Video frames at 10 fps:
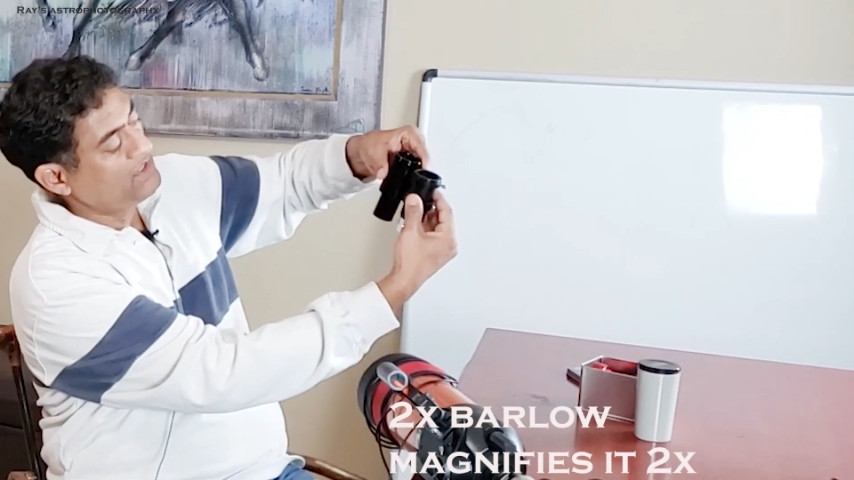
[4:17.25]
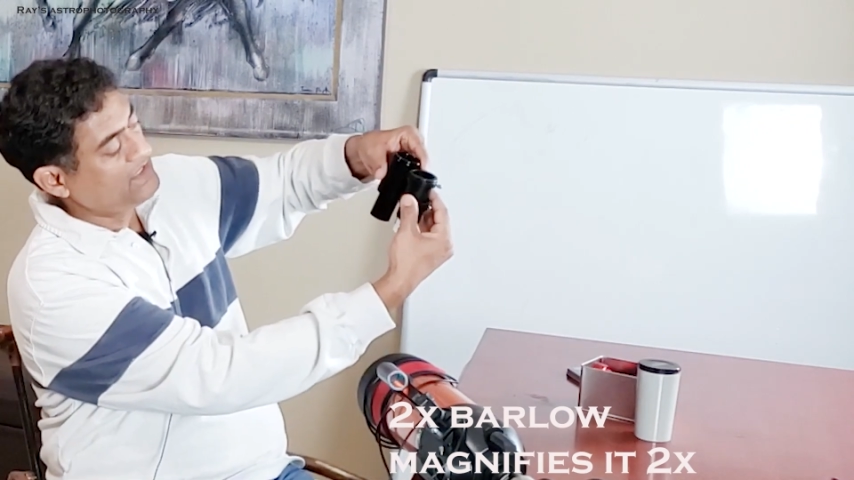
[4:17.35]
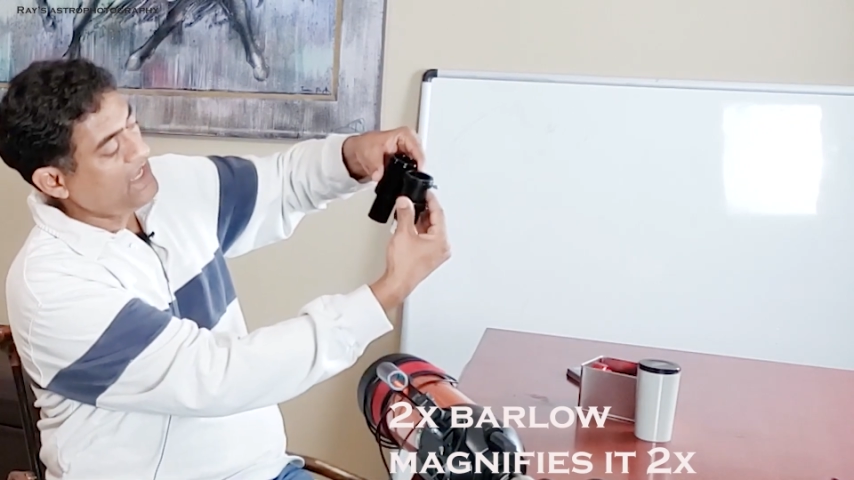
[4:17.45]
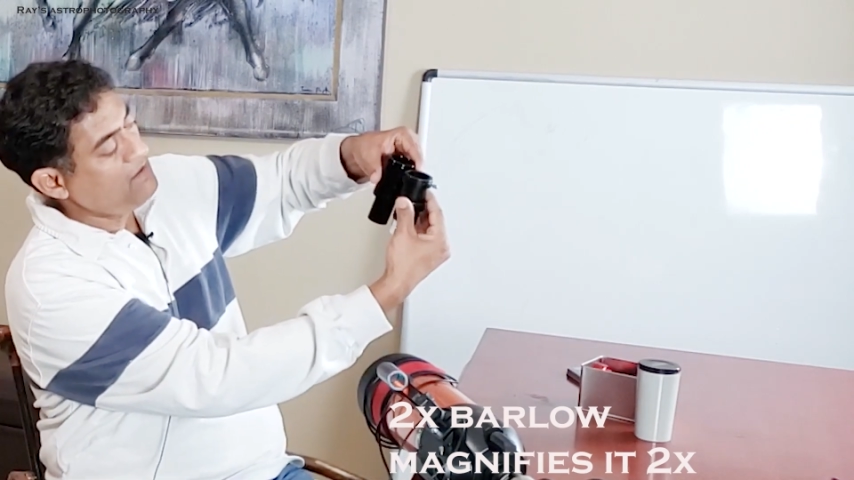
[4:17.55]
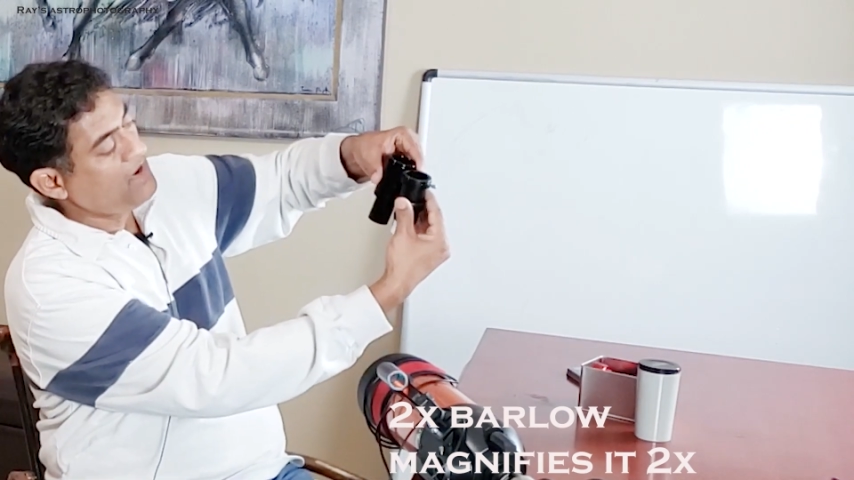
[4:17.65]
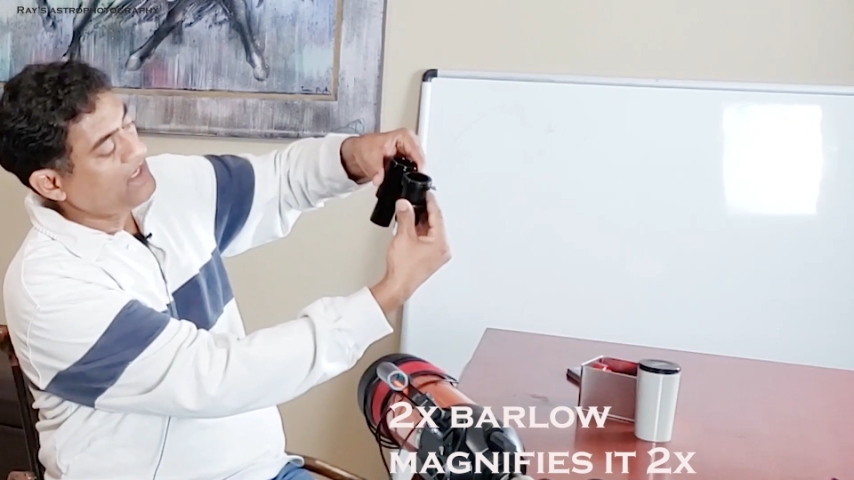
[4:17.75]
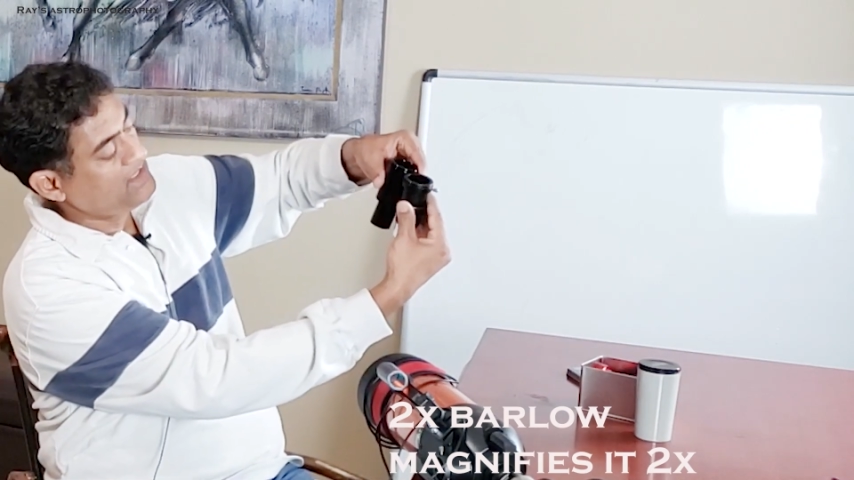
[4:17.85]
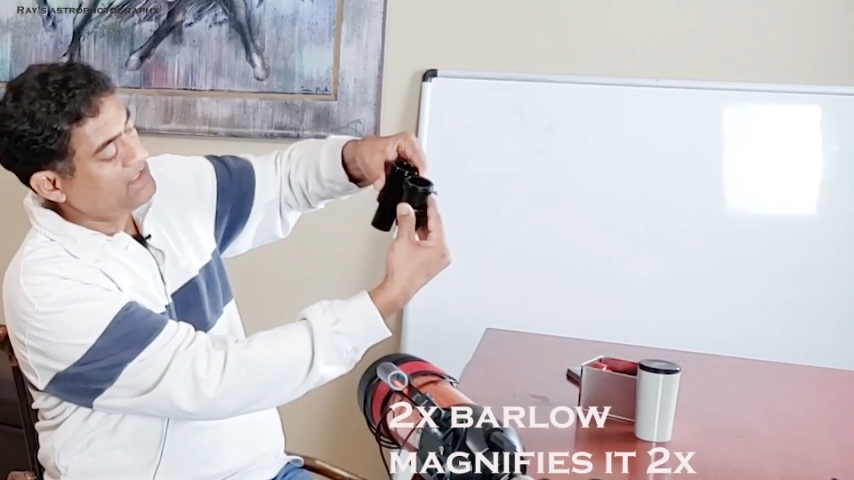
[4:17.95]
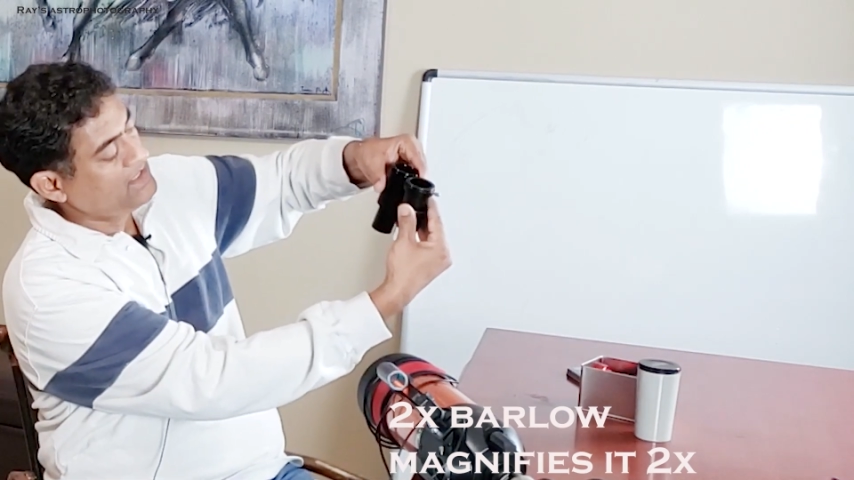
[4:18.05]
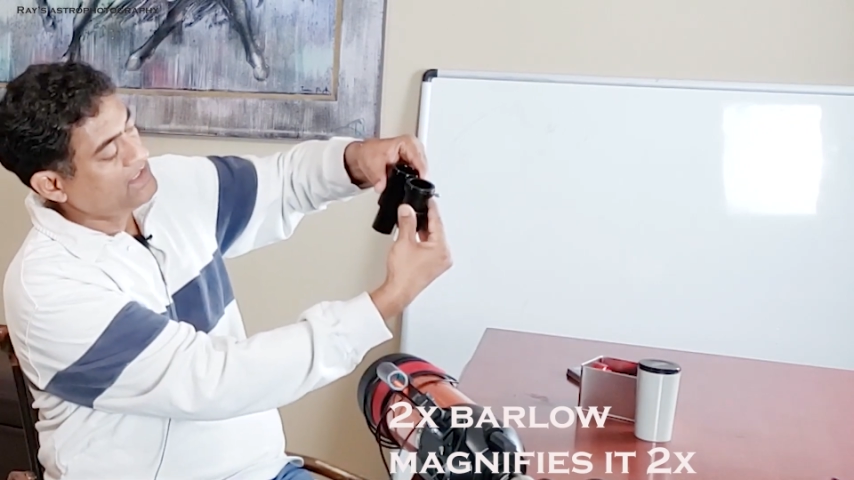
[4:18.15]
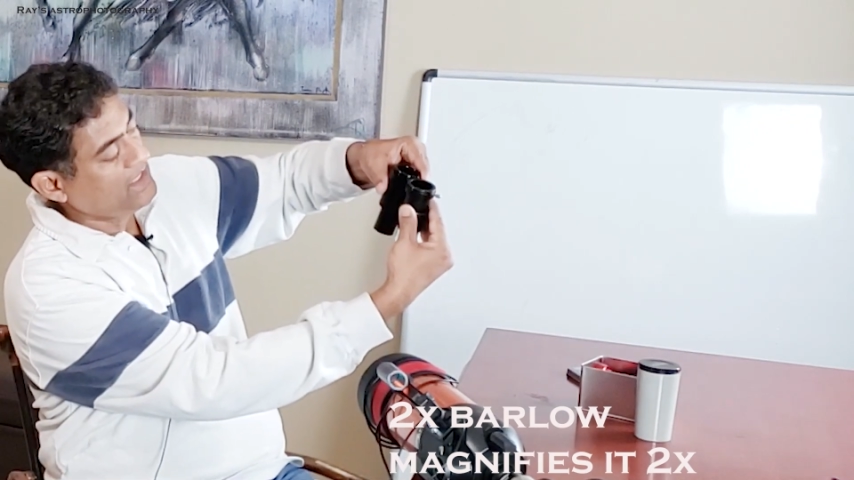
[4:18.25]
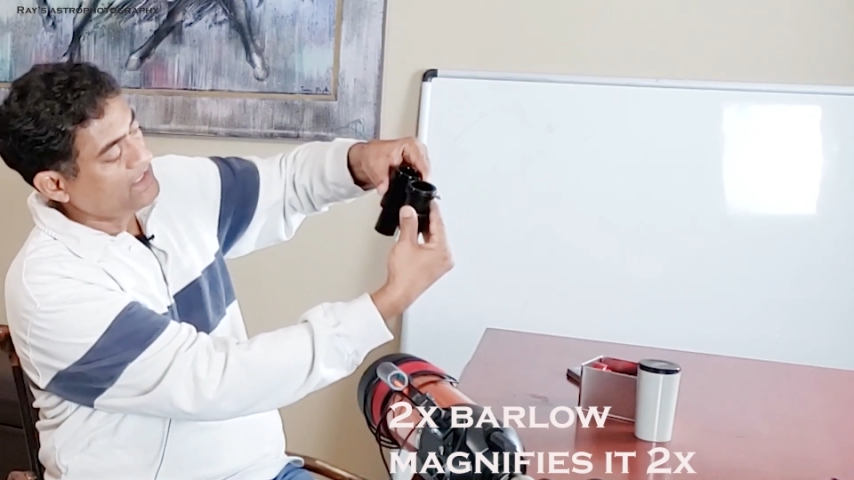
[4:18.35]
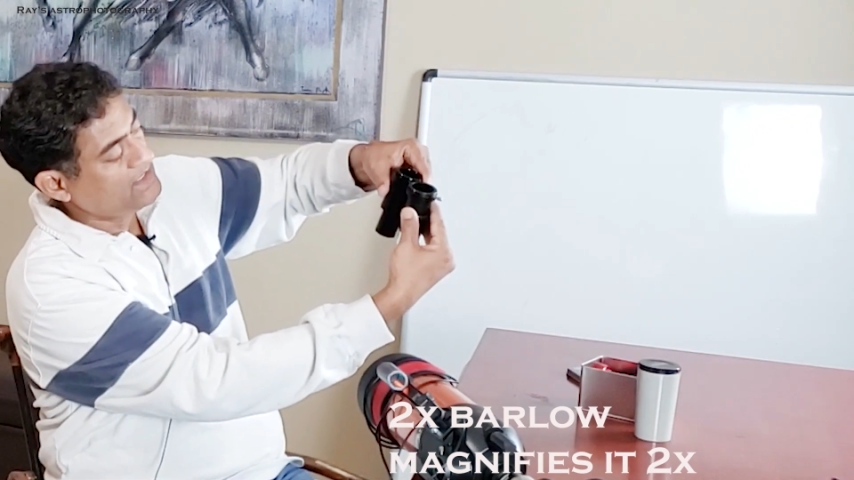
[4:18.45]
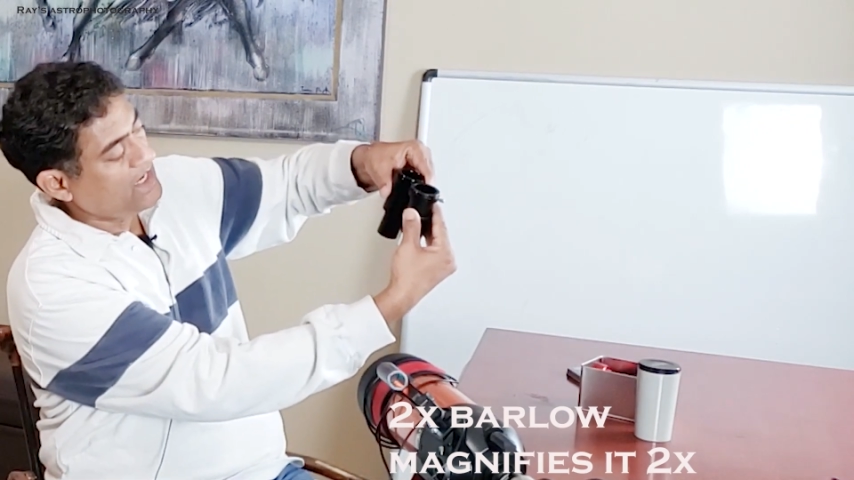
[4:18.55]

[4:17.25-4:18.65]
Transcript: the same as this size,